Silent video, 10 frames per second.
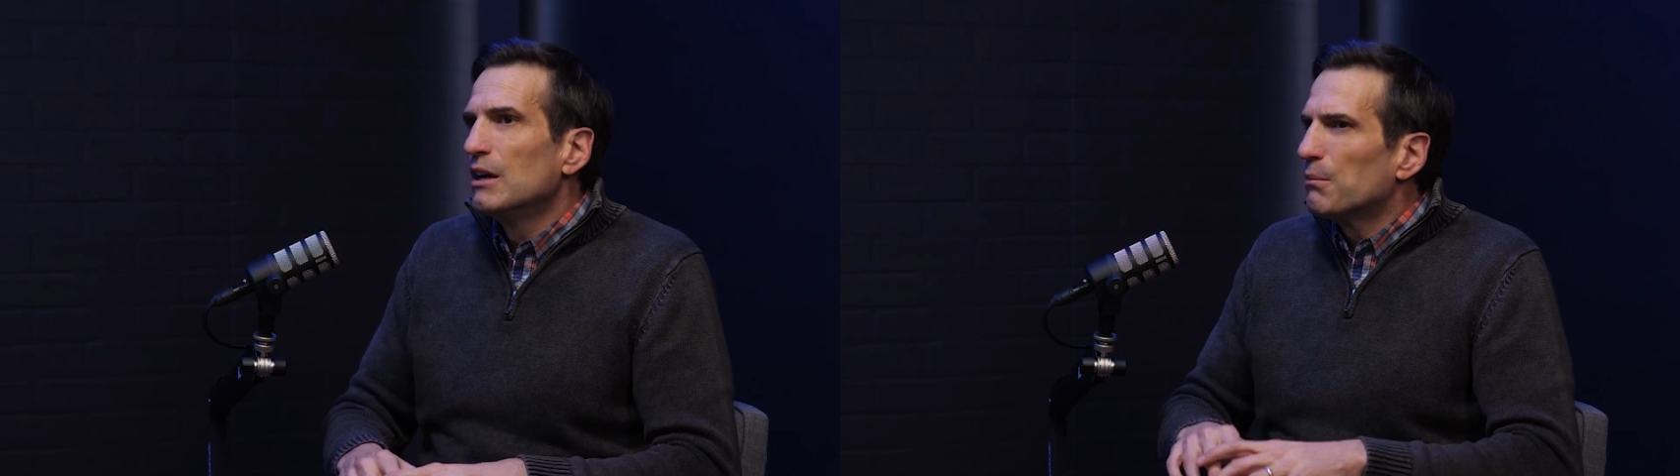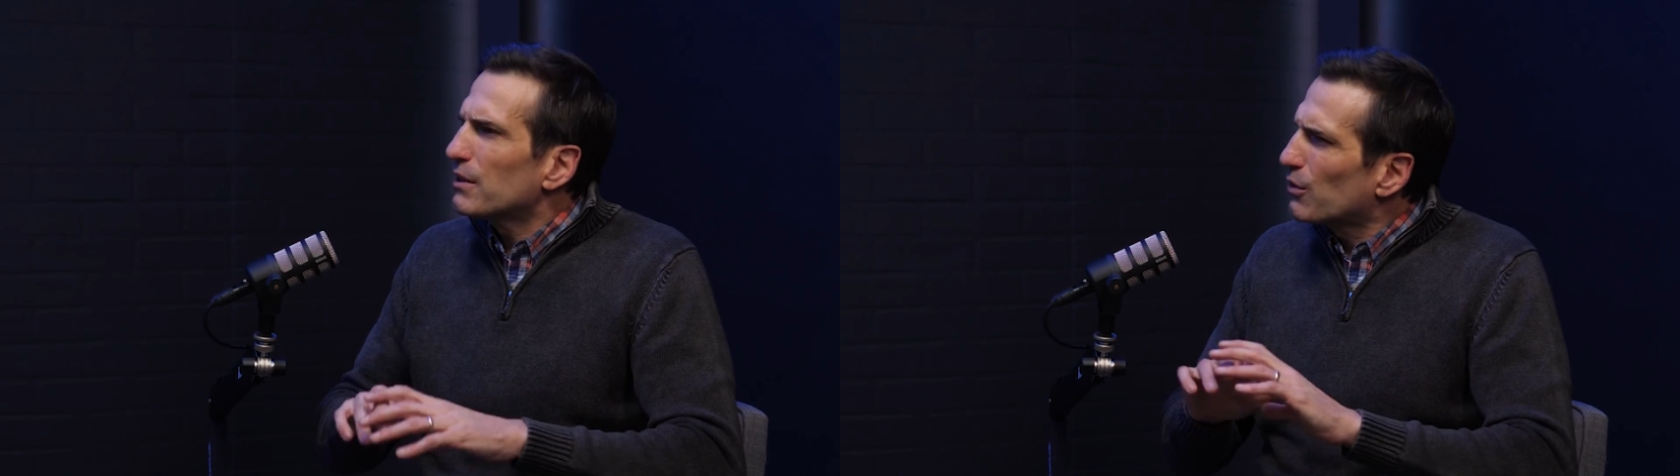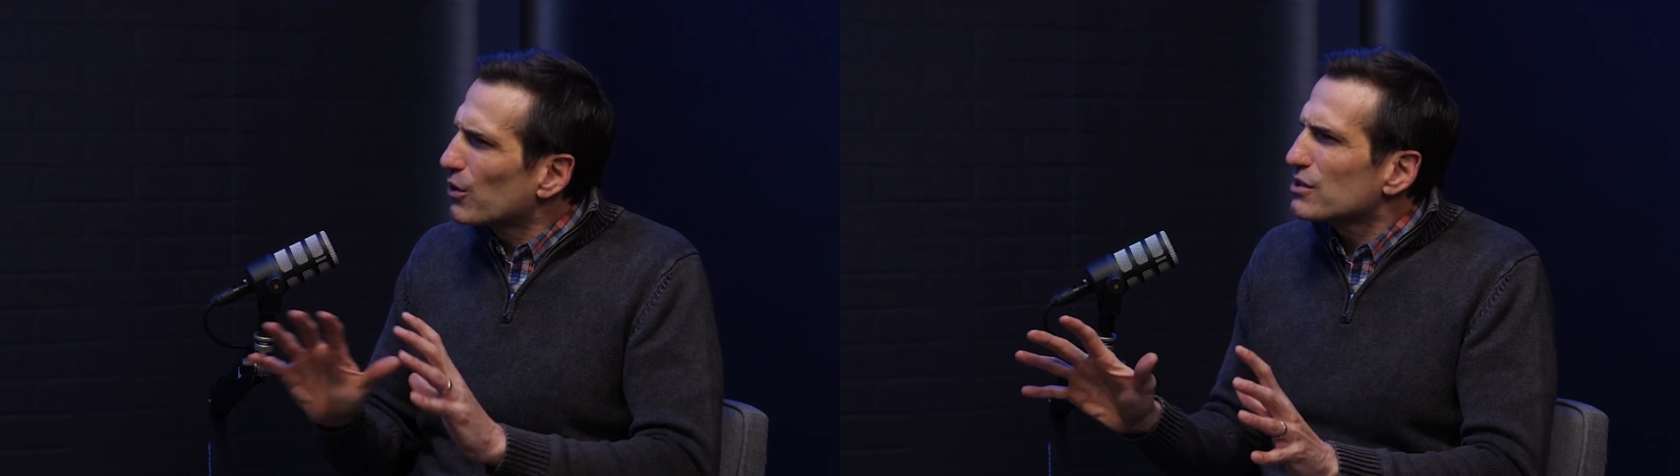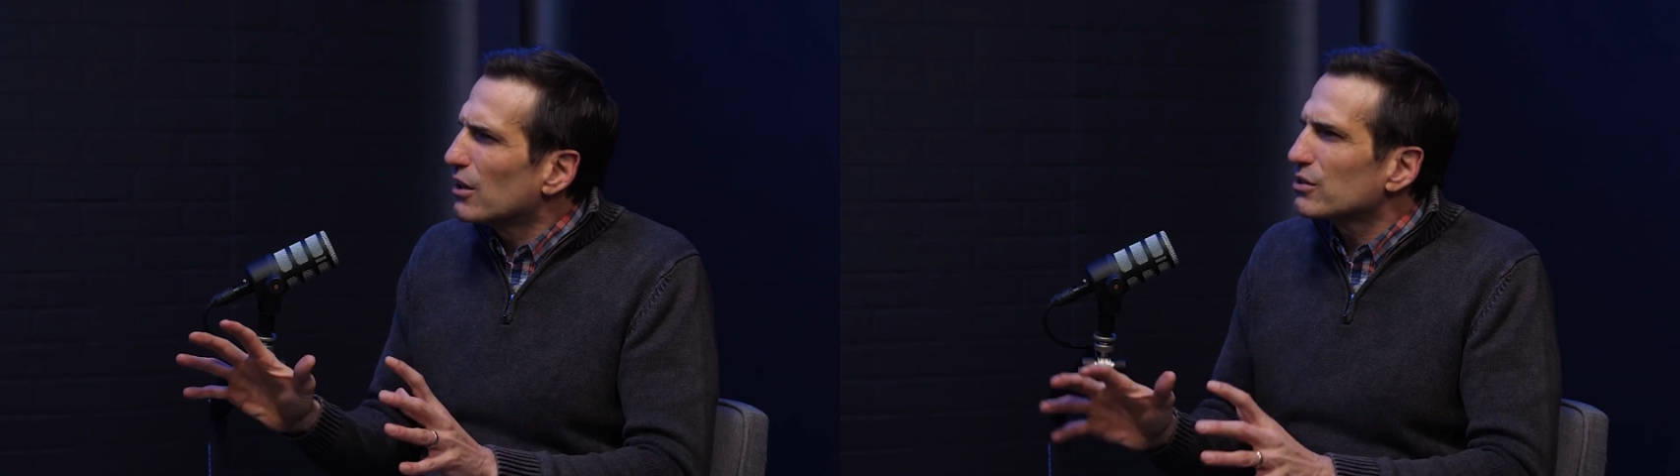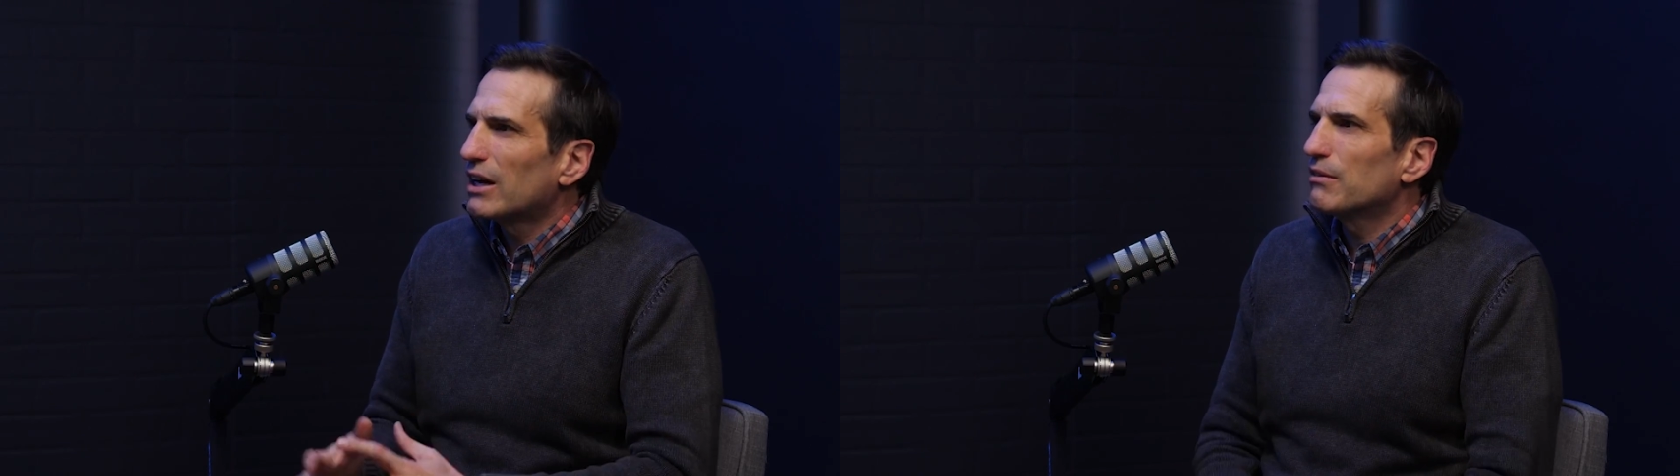But of course,
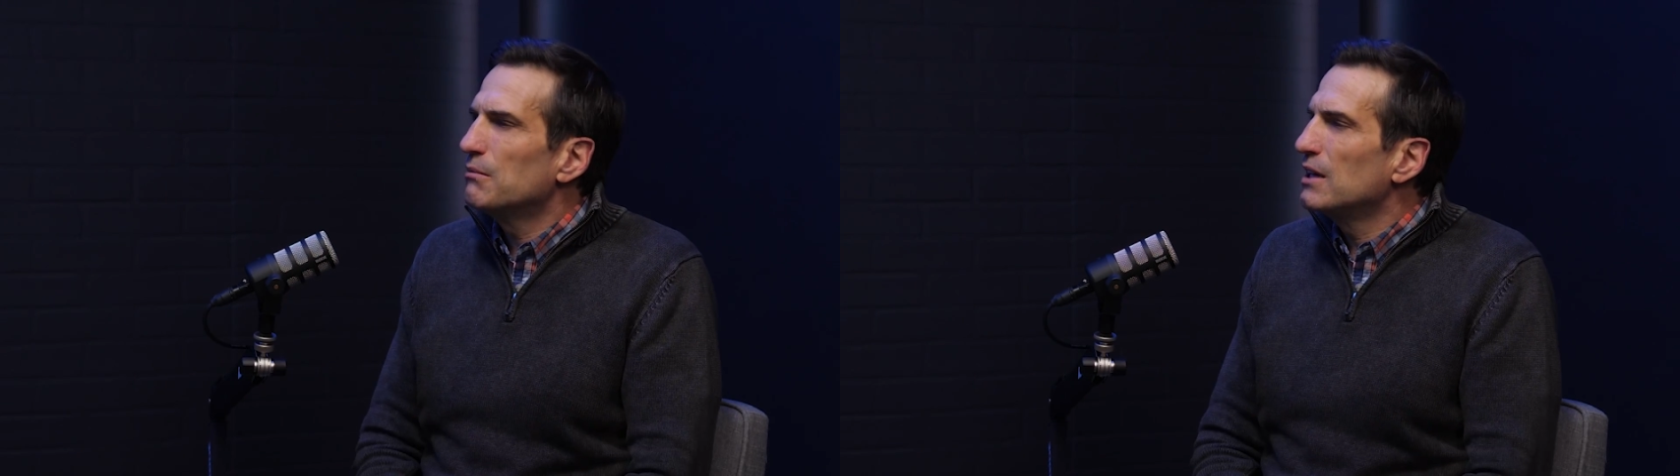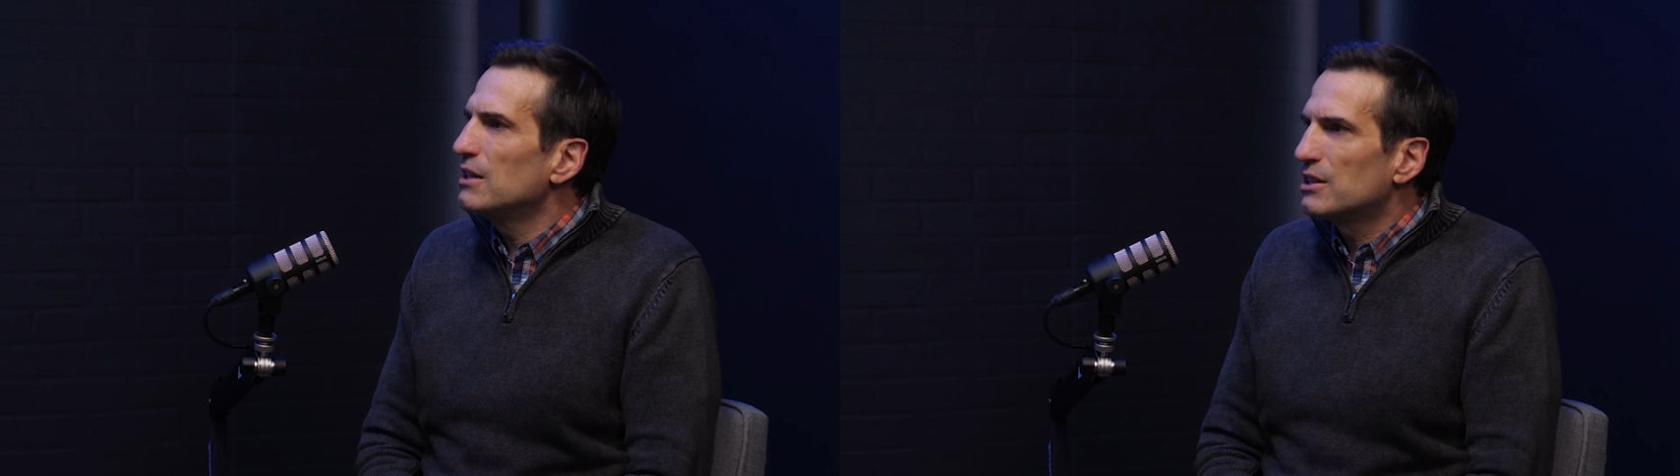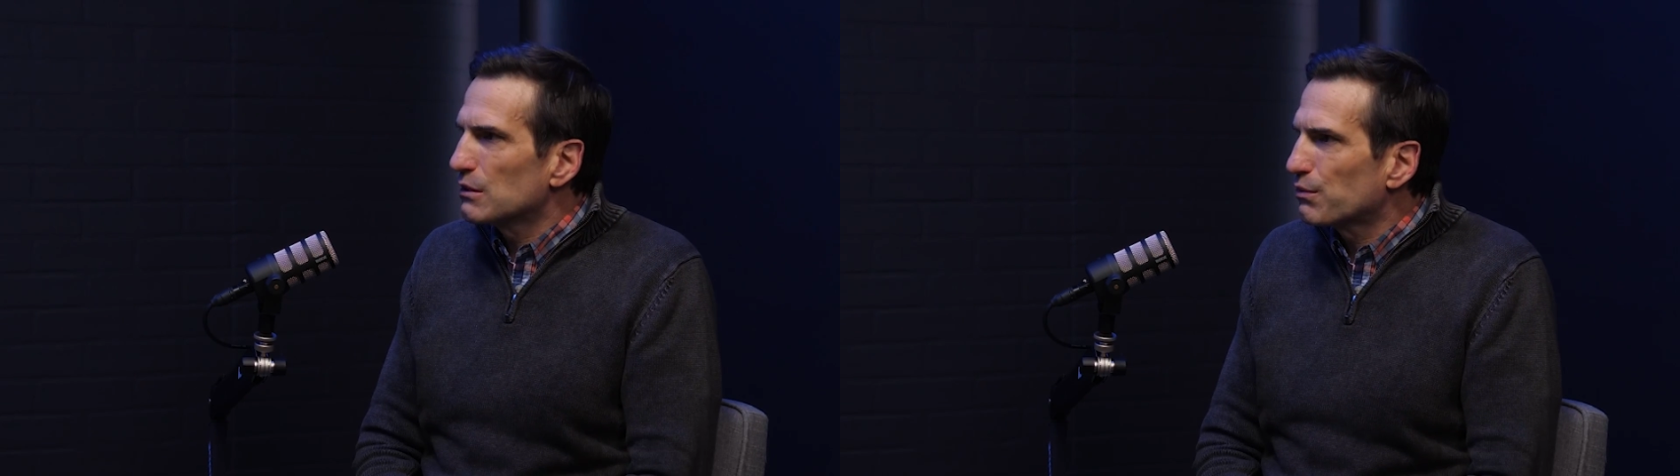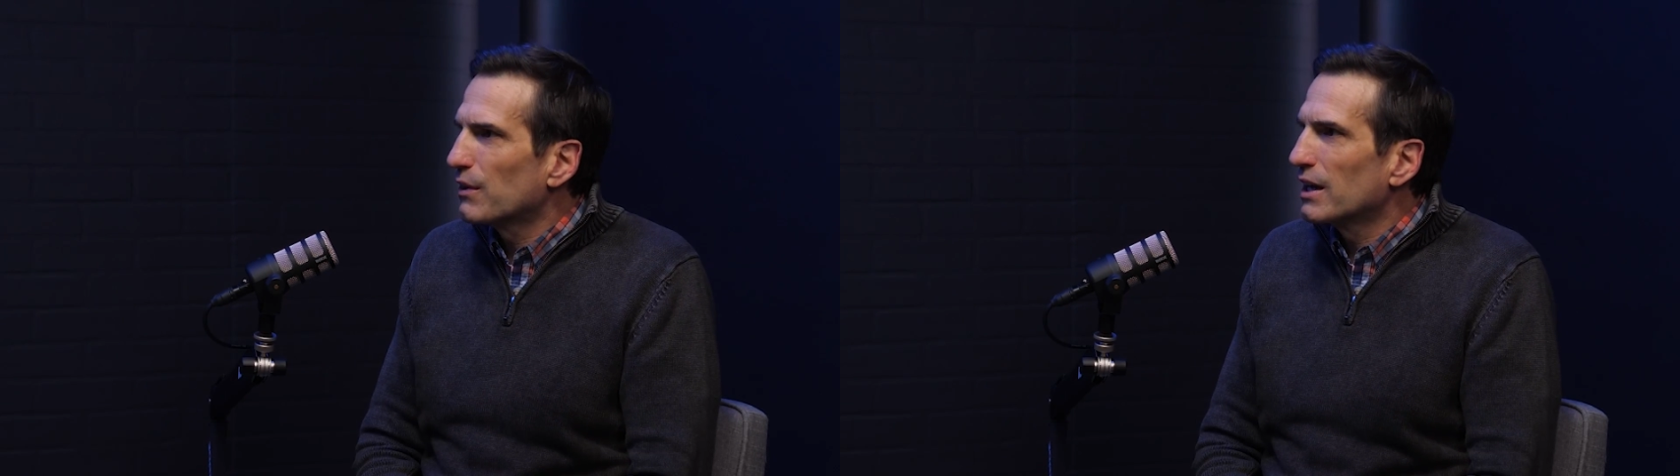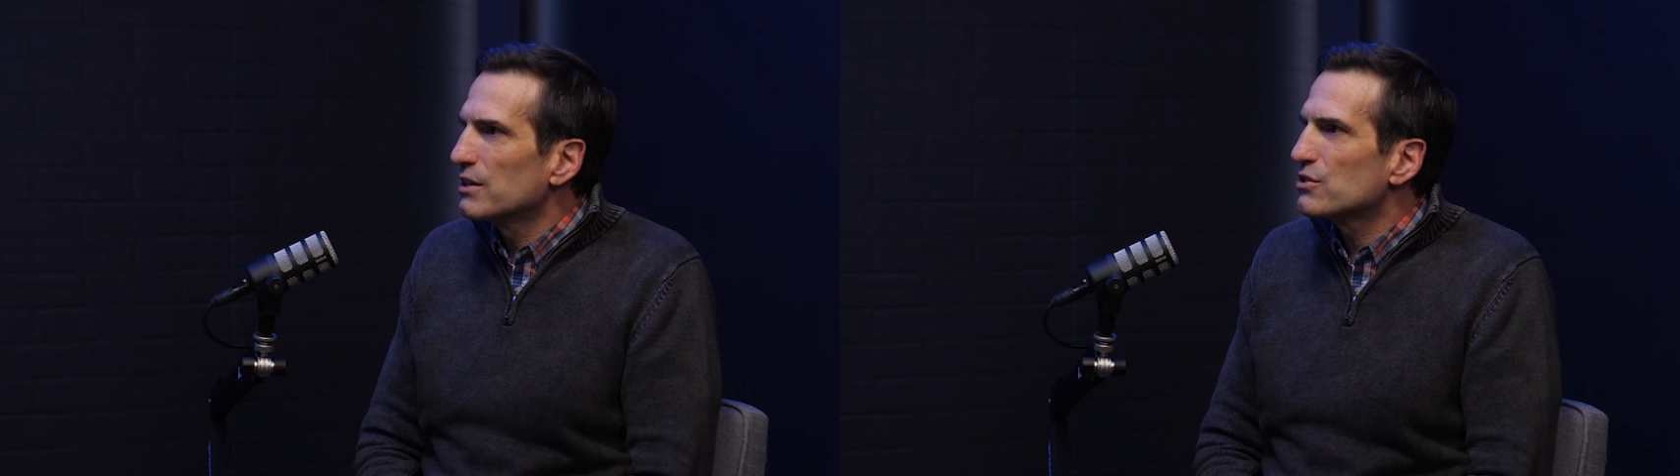also having many dear
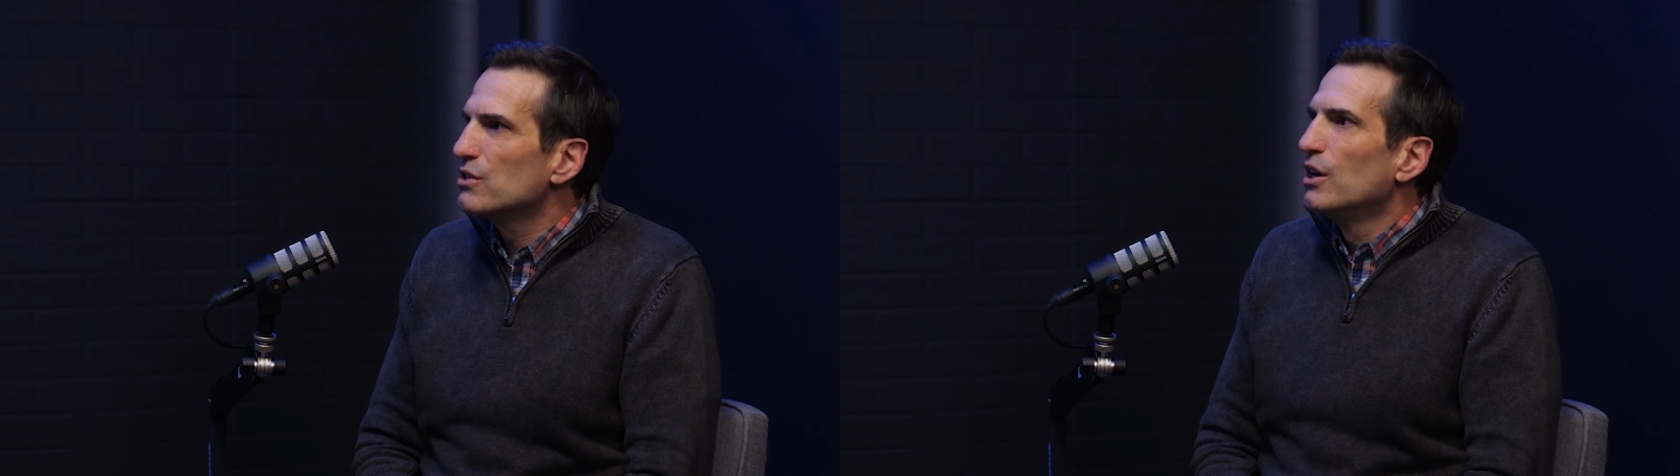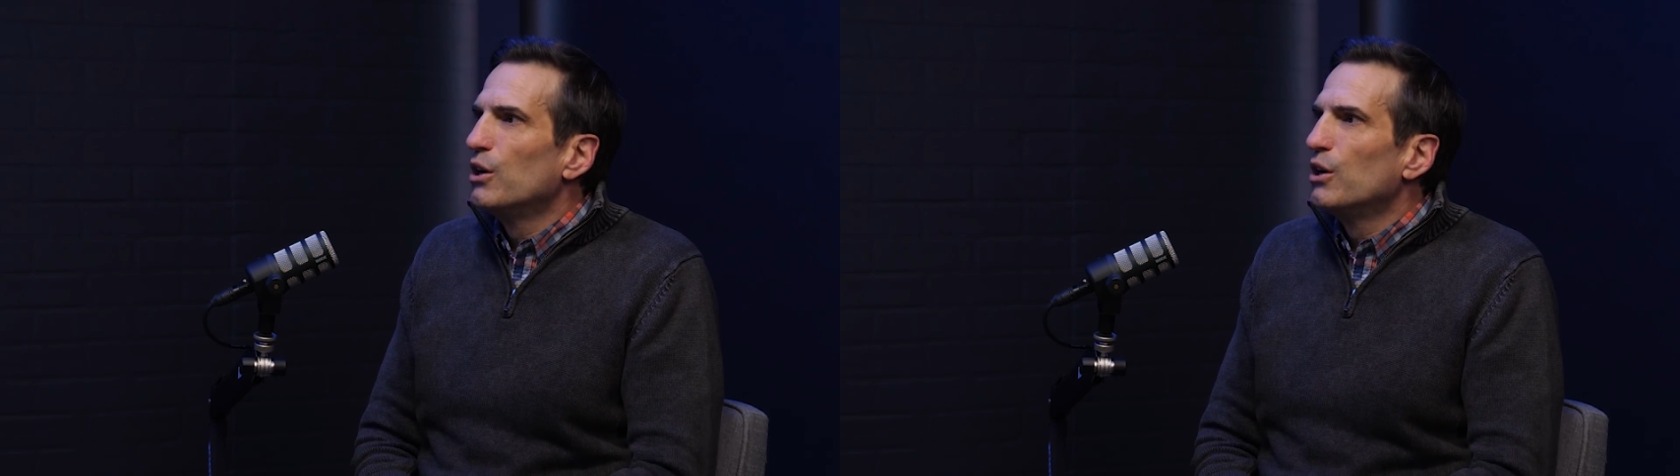friends